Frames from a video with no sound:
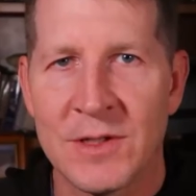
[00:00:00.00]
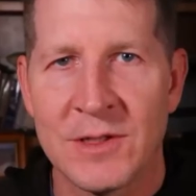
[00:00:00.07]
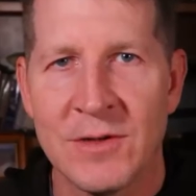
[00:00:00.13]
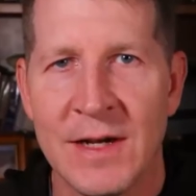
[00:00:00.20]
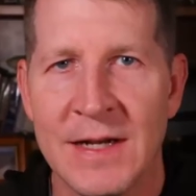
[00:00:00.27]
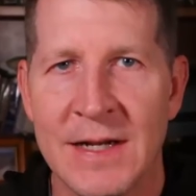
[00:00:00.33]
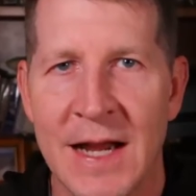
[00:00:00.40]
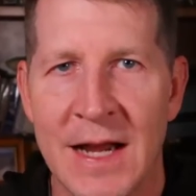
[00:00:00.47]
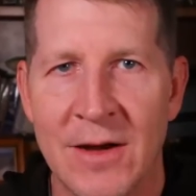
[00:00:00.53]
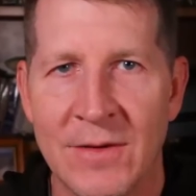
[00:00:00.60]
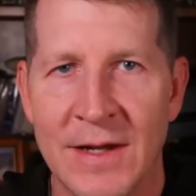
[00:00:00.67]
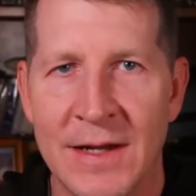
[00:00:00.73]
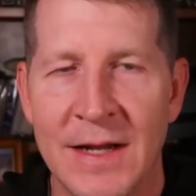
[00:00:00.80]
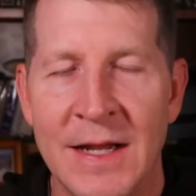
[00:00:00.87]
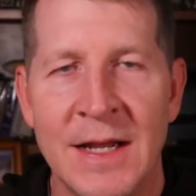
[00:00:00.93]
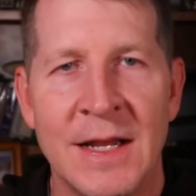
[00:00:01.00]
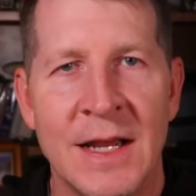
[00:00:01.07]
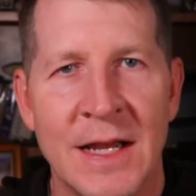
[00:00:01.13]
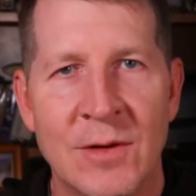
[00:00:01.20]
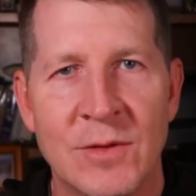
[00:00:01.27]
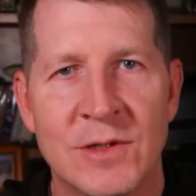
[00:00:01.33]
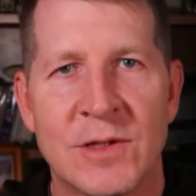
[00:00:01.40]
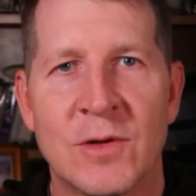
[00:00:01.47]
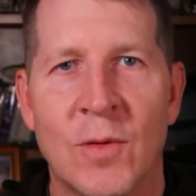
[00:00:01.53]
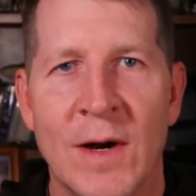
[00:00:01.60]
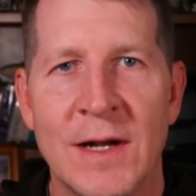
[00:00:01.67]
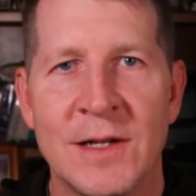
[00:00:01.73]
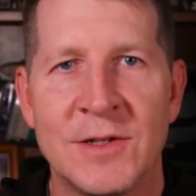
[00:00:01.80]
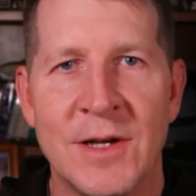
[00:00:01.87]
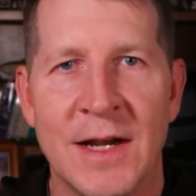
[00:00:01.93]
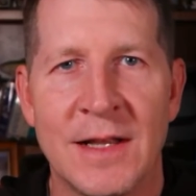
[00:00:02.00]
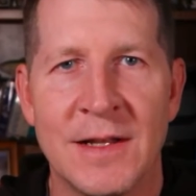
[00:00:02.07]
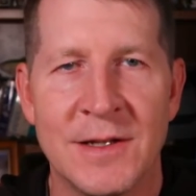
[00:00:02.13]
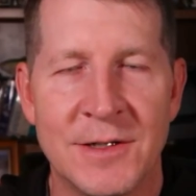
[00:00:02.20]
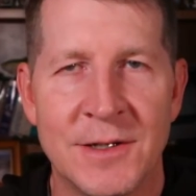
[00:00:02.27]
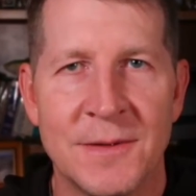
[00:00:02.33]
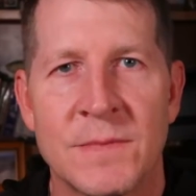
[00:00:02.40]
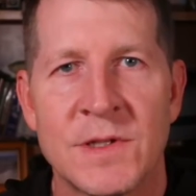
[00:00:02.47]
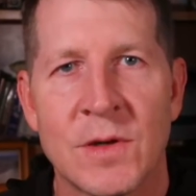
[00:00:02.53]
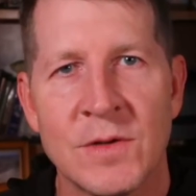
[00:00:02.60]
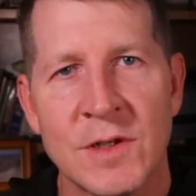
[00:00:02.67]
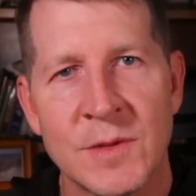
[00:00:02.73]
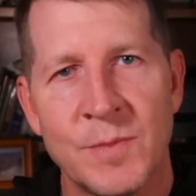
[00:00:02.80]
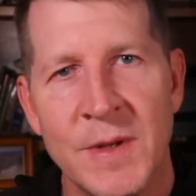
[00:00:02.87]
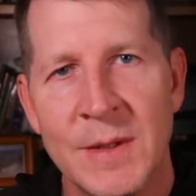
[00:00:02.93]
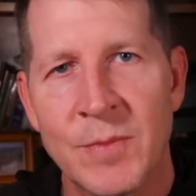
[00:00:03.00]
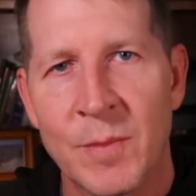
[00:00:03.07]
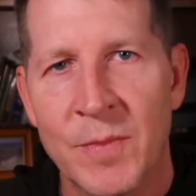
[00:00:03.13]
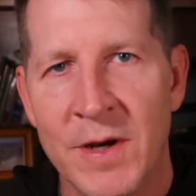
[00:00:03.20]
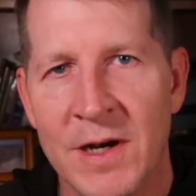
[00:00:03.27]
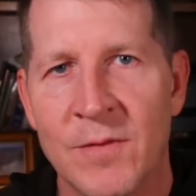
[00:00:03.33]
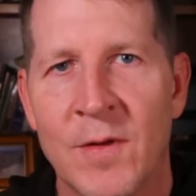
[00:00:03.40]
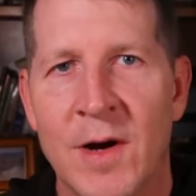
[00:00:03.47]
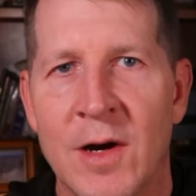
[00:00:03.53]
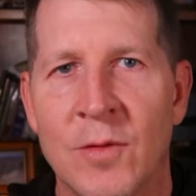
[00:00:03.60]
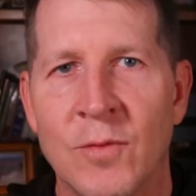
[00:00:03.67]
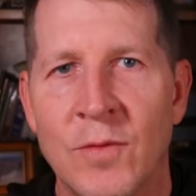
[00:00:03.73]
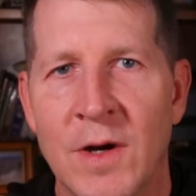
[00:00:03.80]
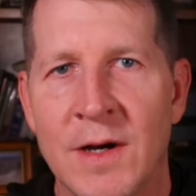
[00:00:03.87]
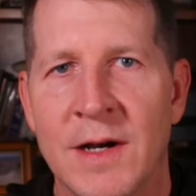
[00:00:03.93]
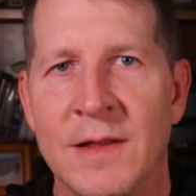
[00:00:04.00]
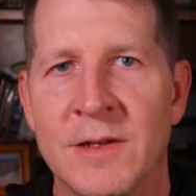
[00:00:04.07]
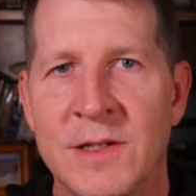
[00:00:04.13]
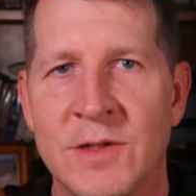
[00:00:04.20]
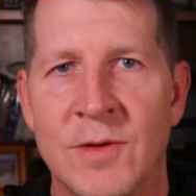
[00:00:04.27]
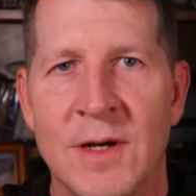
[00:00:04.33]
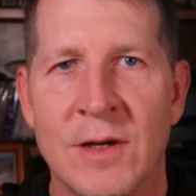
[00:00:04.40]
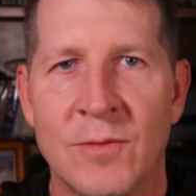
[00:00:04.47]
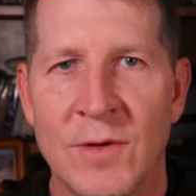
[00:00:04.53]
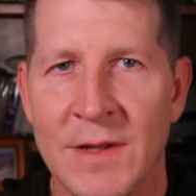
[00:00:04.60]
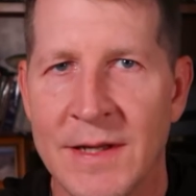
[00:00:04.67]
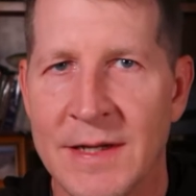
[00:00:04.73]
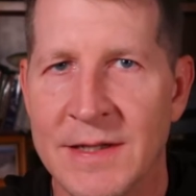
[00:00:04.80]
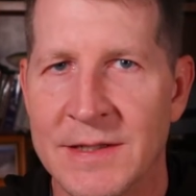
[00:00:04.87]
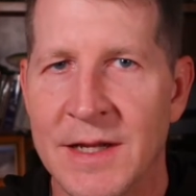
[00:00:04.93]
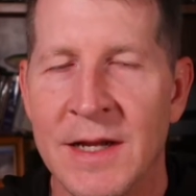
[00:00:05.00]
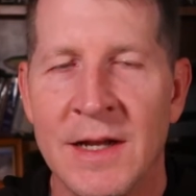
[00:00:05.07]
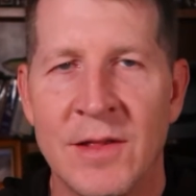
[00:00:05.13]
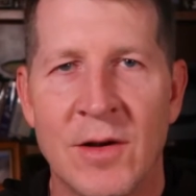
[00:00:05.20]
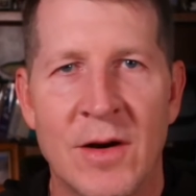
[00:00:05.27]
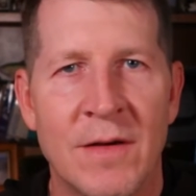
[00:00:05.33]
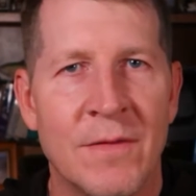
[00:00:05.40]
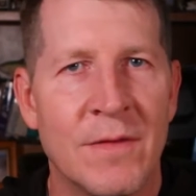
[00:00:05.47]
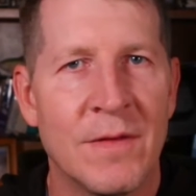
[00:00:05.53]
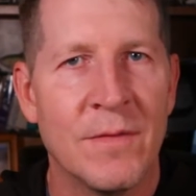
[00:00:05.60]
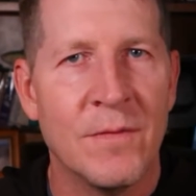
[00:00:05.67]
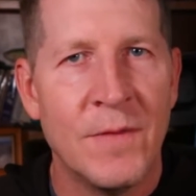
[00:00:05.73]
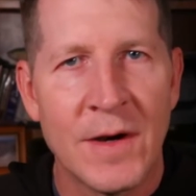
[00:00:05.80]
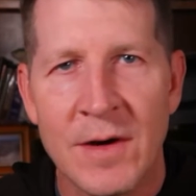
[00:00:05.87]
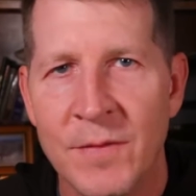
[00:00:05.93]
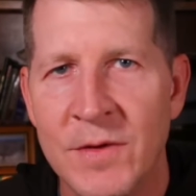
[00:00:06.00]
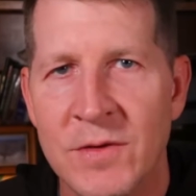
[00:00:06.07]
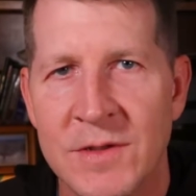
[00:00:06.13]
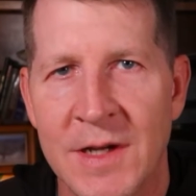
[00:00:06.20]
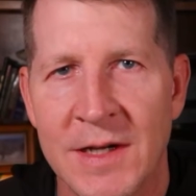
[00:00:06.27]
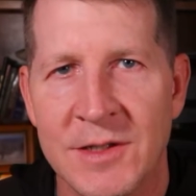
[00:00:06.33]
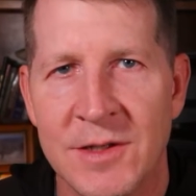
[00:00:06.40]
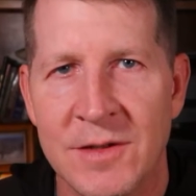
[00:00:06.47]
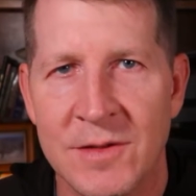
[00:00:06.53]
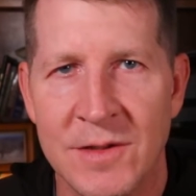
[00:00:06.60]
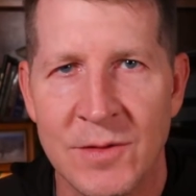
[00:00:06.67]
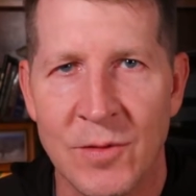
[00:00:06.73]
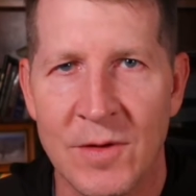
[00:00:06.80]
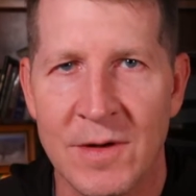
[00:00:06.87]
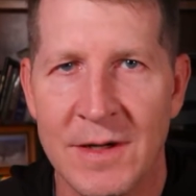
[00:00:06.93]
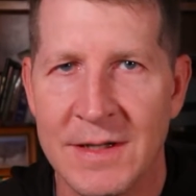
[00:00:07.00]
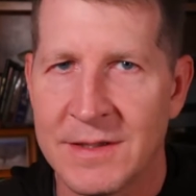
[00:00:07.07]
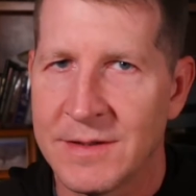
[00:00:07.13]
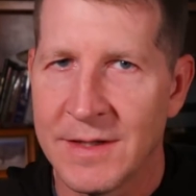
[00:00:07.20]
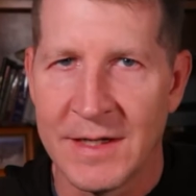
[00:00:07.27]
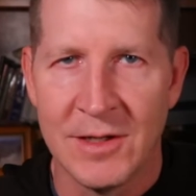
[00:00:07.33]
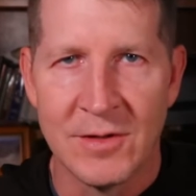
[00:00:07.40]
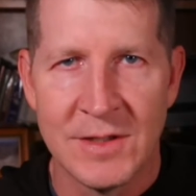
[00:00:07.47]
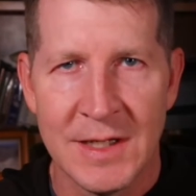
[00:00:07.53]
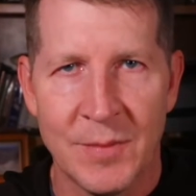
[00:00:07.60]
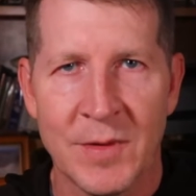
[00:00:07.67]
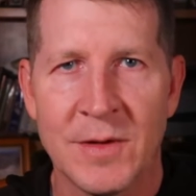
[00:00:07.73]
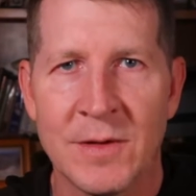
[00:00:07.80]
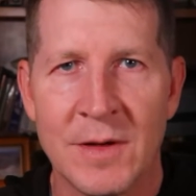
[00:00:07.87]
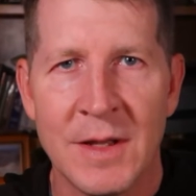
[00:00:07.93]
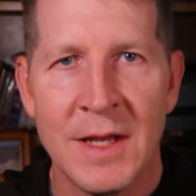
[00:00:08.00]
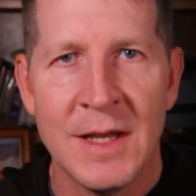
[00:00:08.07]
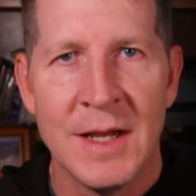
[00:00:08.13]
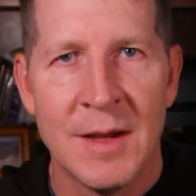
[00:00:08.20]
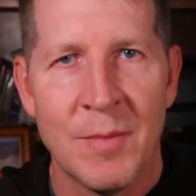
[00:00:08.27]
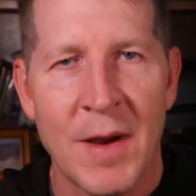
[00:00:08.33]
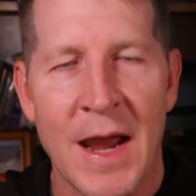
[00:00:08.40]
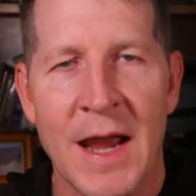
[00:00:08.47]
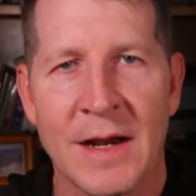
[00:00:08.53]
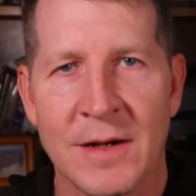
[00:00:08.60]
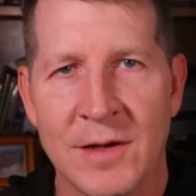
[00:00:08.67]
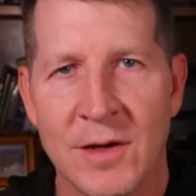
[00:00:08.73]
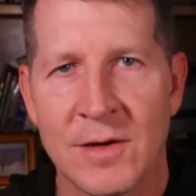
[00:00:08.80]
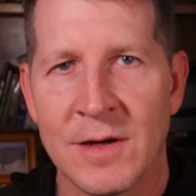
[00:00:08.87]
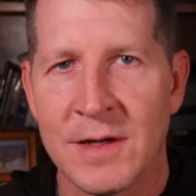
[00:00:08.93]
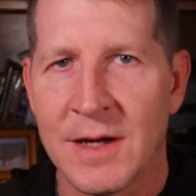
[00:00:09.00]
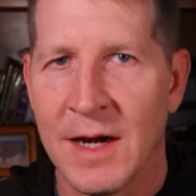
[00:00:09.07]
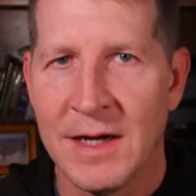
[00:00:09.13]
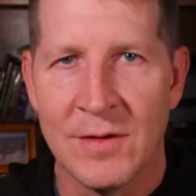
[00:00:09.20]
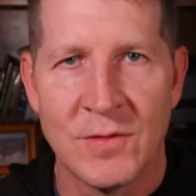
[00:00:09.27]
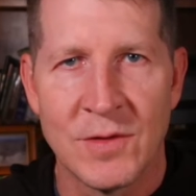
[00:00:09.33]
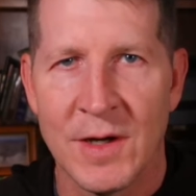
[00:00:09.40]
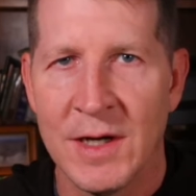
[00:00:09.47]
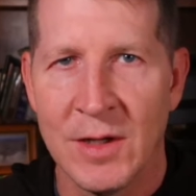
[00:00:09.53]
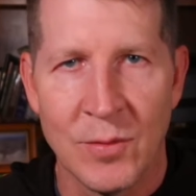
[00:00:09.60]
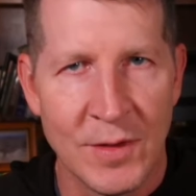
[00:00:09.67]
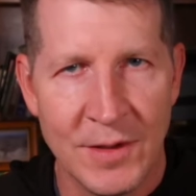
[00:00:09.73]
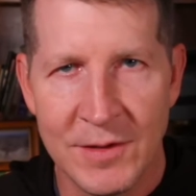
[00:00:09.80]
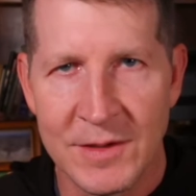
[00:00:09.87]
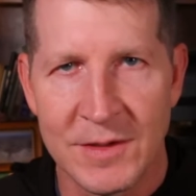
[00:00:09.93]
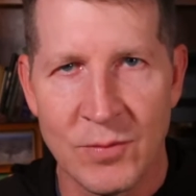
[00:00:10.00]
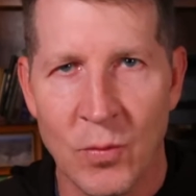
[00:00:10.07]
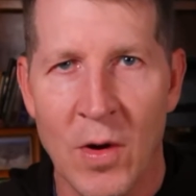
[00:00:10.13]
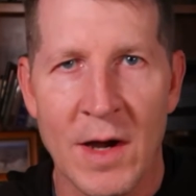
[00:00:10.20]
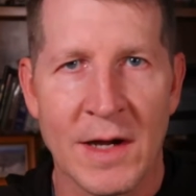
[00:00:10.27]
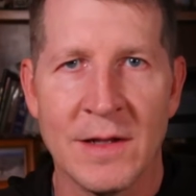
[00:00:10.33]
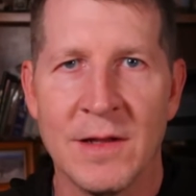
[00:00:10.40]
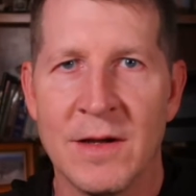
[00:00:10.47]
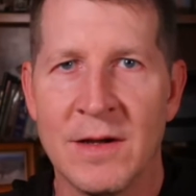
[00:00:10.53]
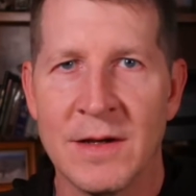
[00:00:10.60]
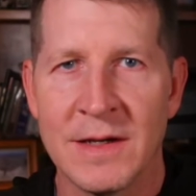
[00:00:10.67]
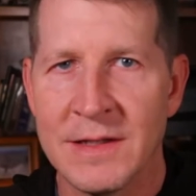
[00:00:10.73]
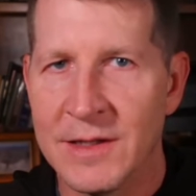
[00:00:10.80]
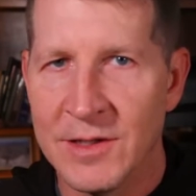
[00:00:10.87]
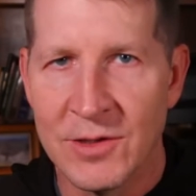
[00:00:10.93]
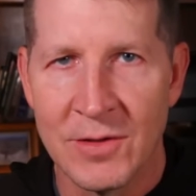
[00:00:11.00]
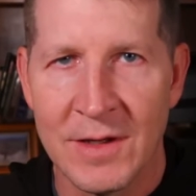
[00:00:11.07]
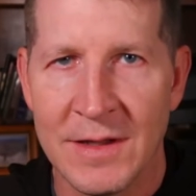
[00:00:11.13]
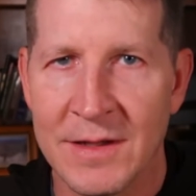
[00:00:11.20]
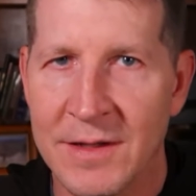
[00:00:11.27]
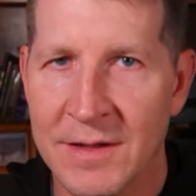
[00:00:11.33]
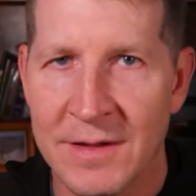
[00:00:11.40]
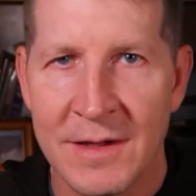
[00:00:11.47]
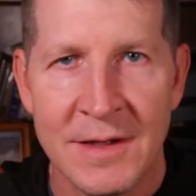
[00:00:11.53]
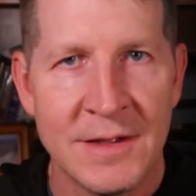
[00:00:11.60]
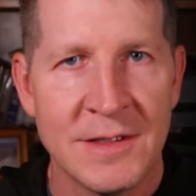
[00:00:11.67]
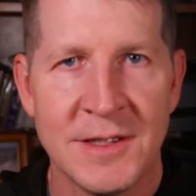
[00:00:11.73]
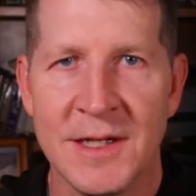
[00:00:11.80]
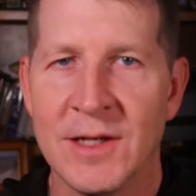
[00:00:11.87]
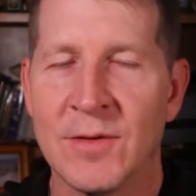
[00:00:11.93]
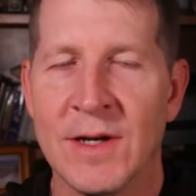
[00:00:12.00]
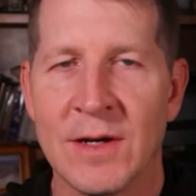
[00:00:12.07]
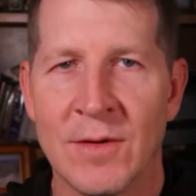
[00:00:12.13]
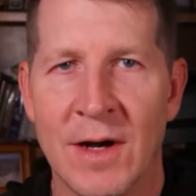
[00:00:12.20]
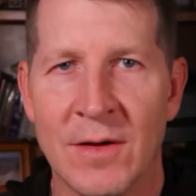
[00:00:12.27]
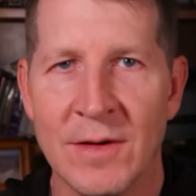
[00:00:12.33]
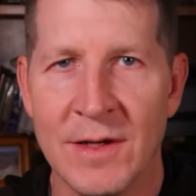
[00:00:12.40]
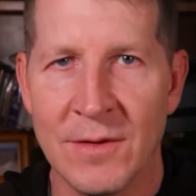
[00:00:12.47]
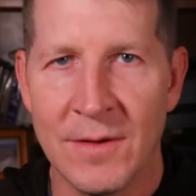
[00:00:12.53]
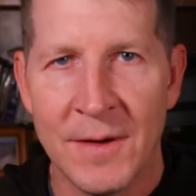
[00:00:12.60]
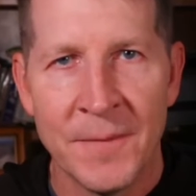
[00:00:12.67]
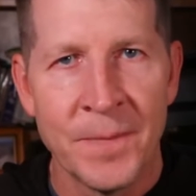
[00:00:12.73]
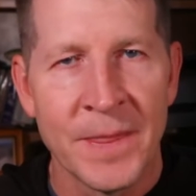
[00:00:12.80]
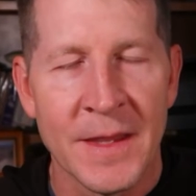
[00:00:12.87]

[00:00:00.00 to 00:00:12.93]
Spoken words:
or straight down, and it was quite a challenge. So just be prepared for how rugged this trail really is. There are very few sections where it's like your typical packed dirt kind of trail where you just walk along and enjoy the scenery around you.